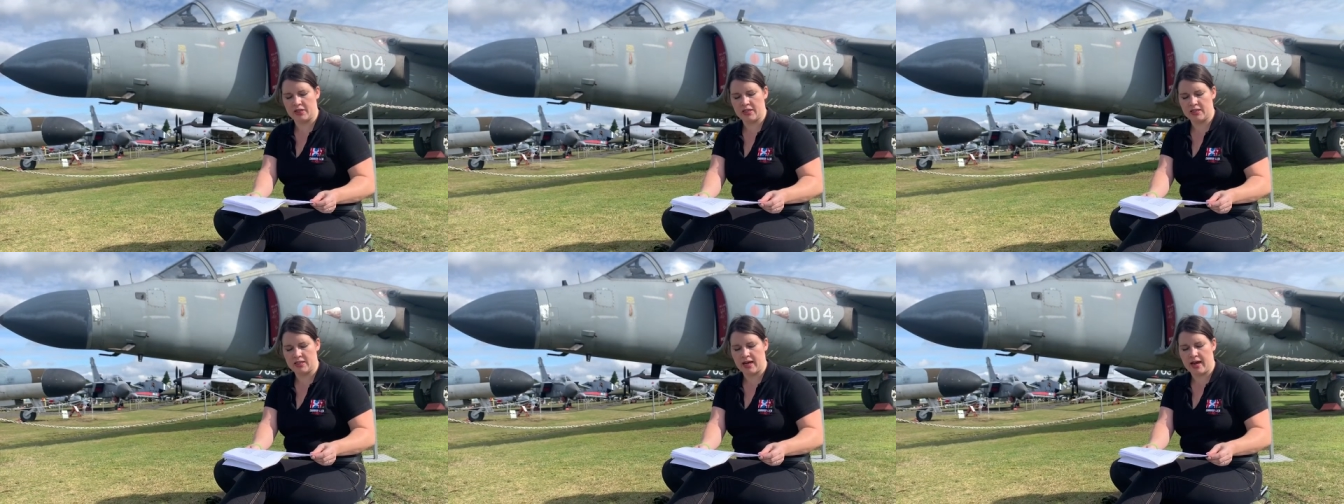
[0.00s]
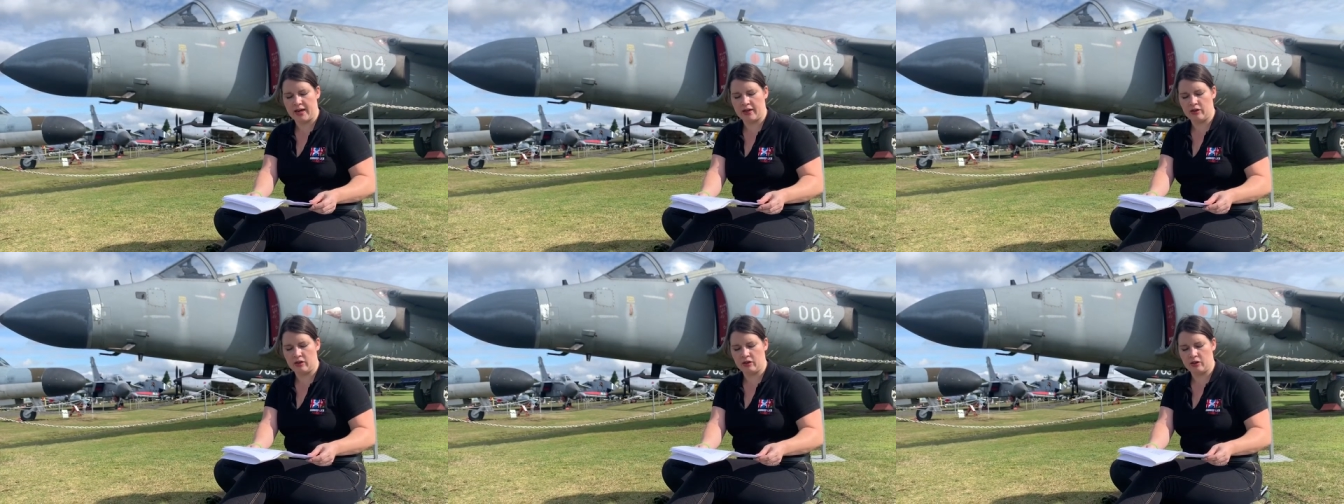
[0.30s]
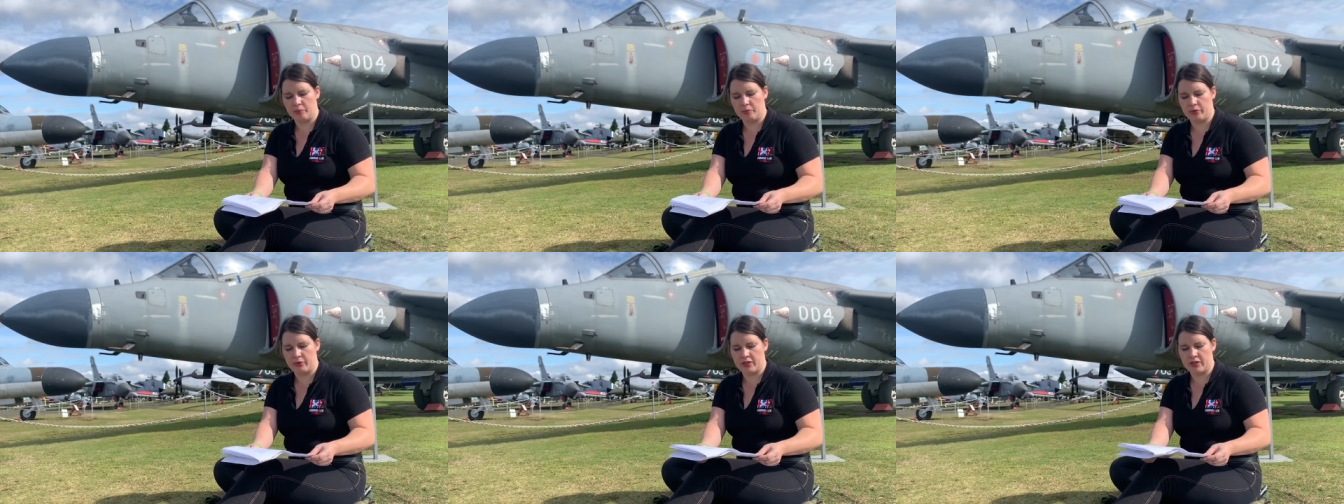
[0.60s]
saying, "Look,
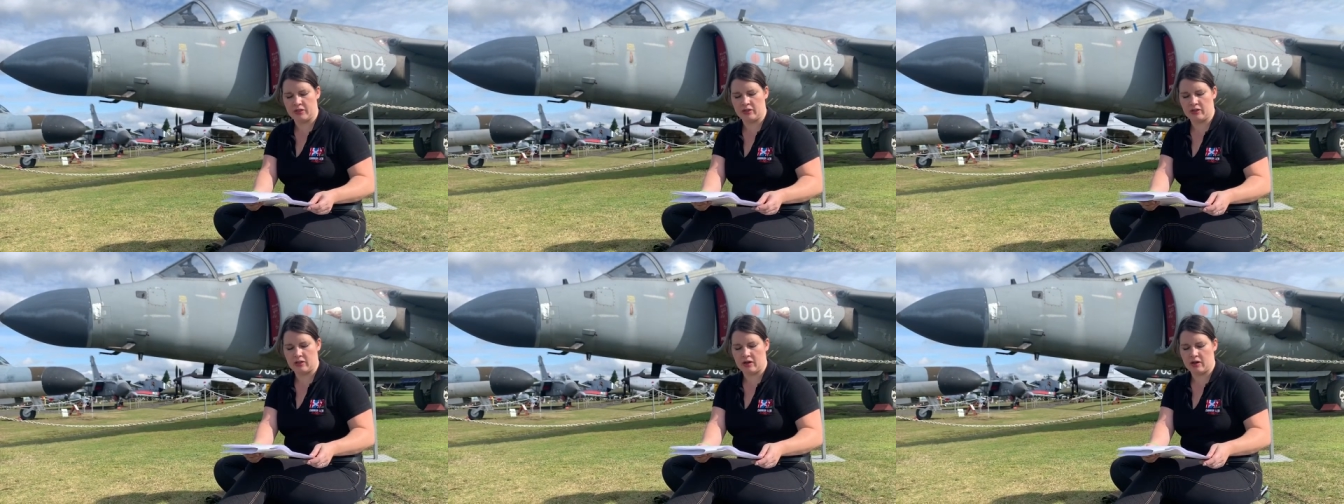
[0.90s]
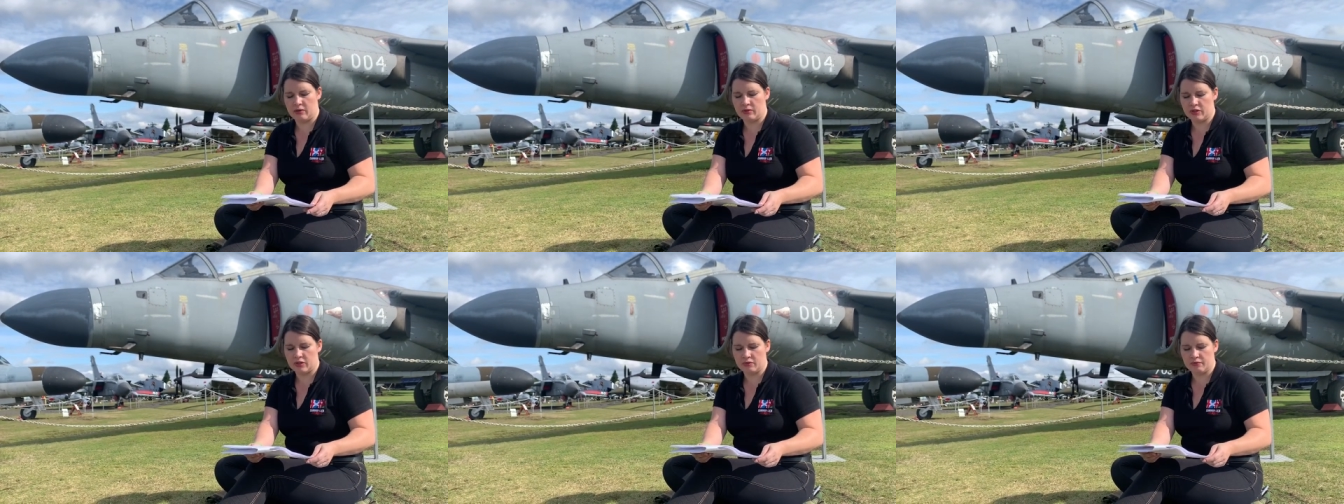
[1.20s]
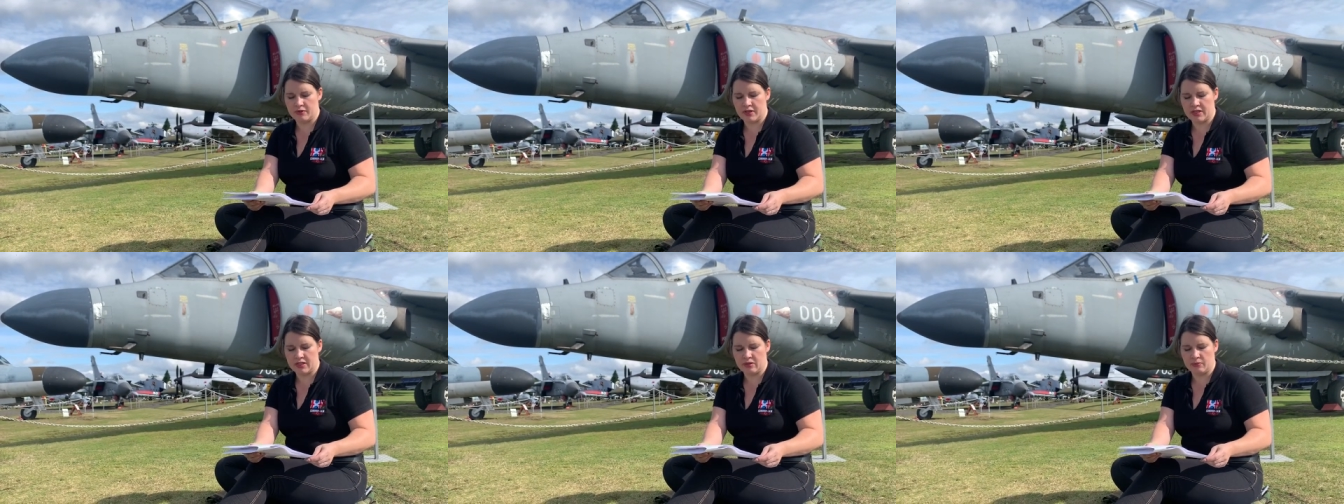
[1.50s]
boys and girls, the
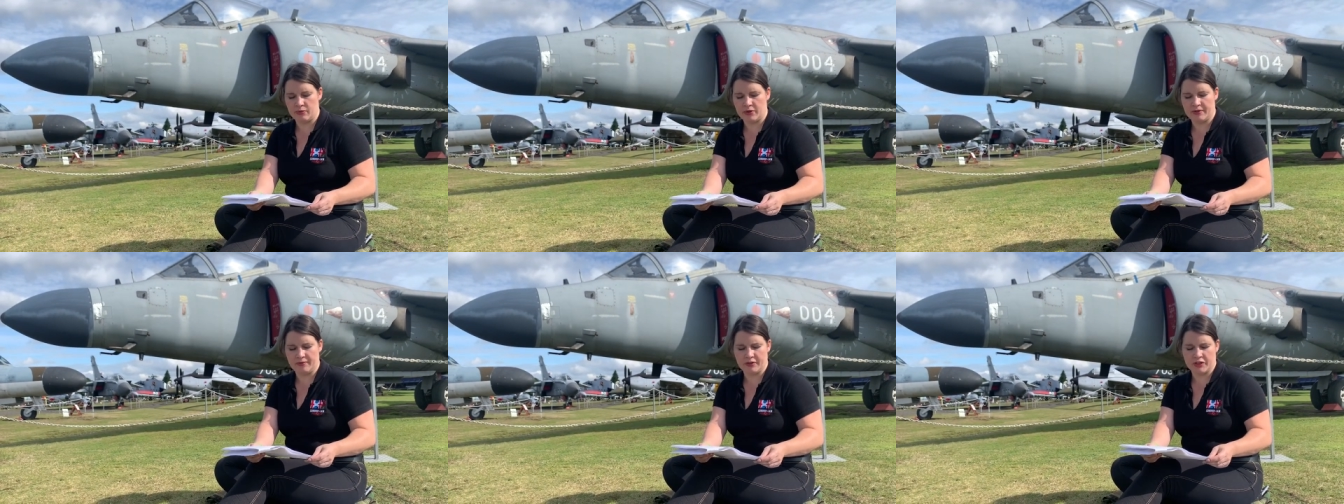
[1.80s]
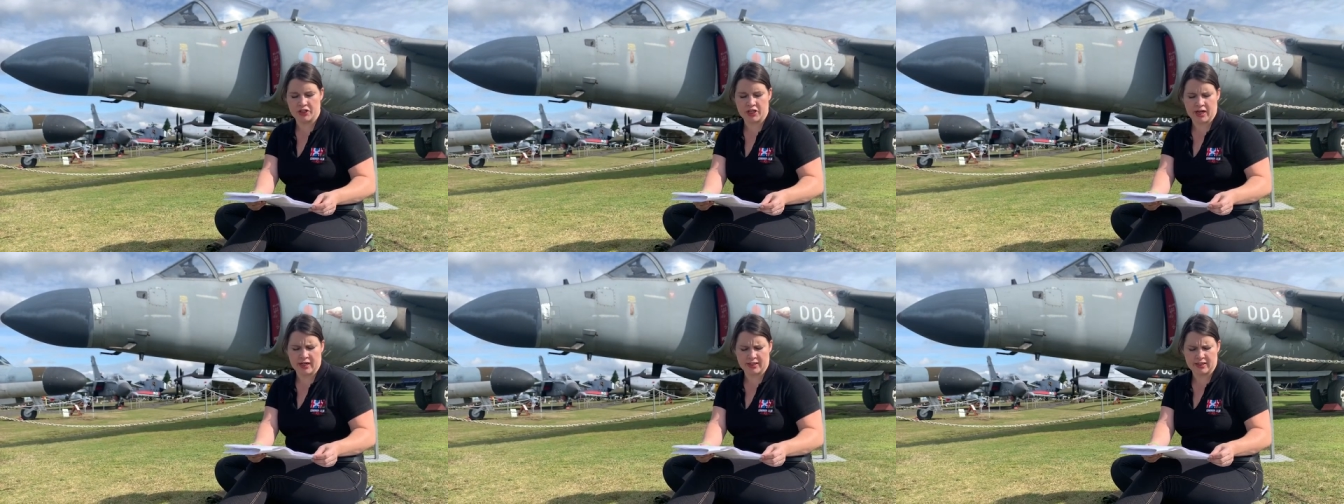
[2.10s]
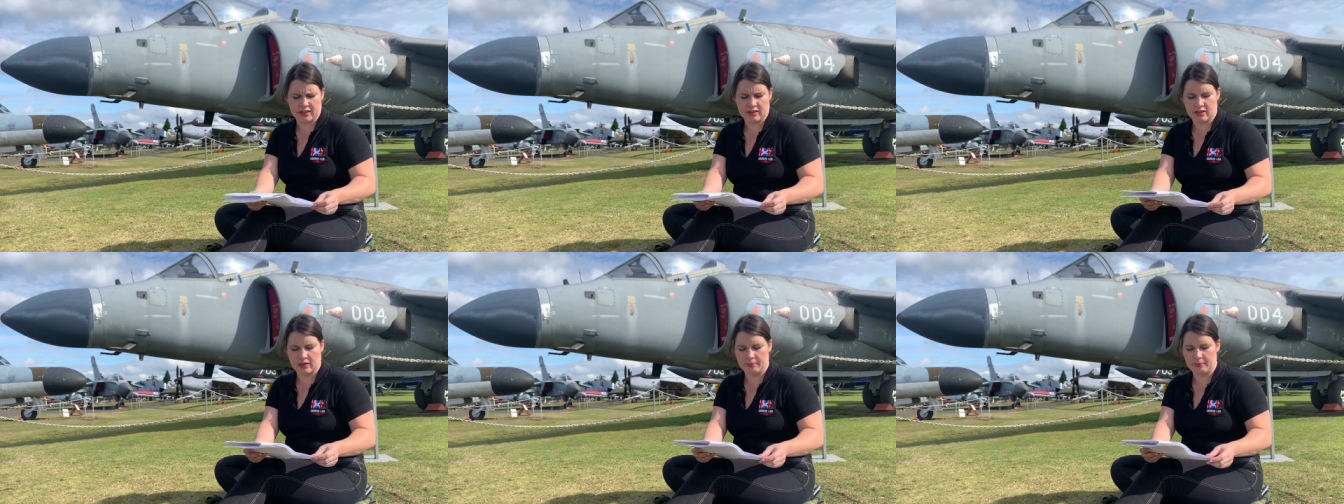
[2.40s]
reason we
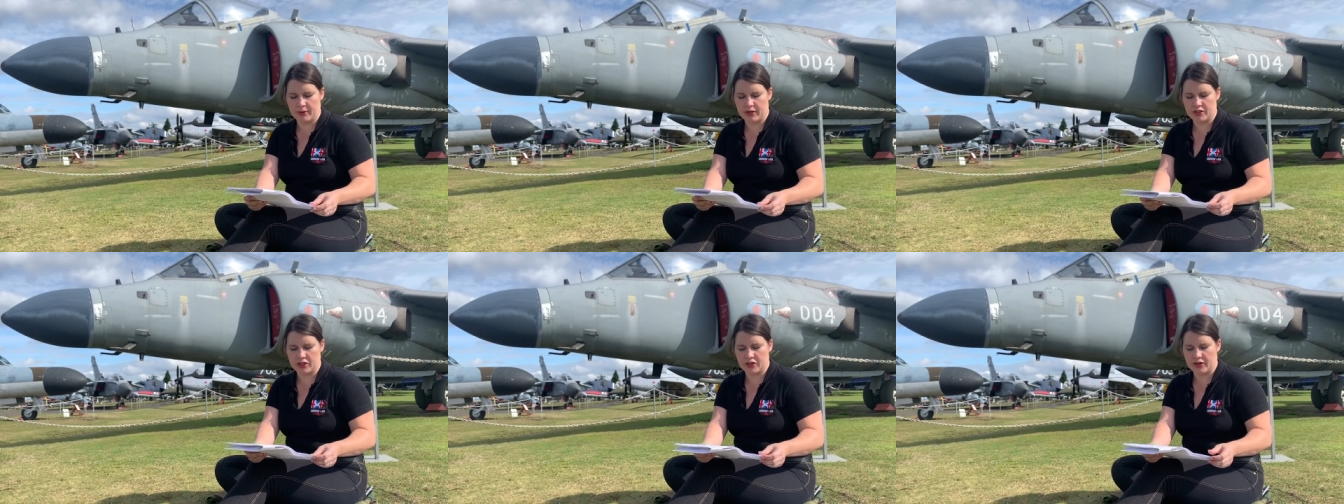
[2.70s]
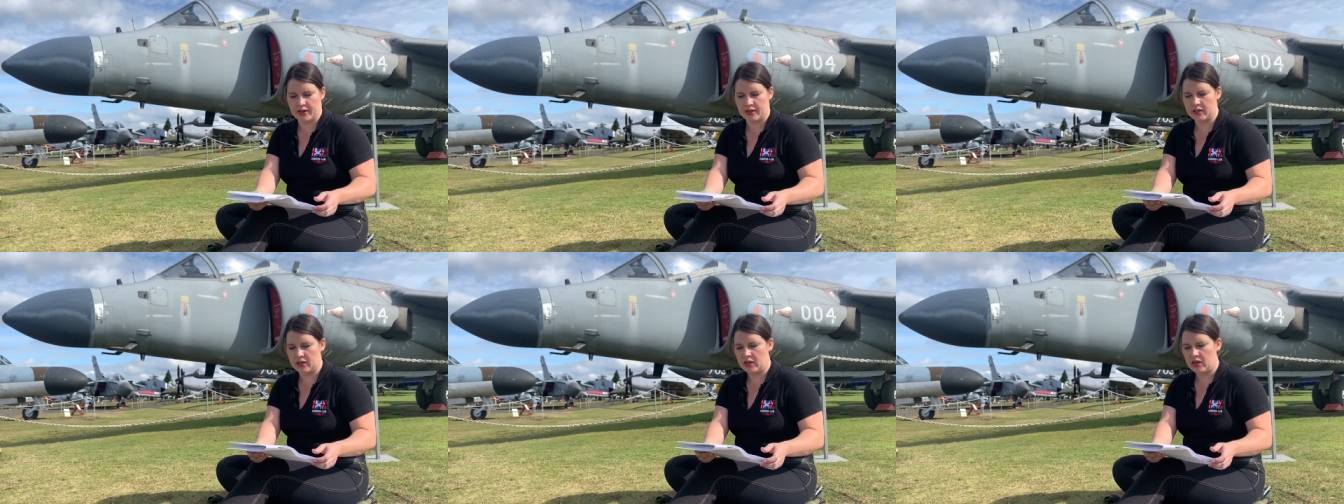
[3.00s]
rejected the budget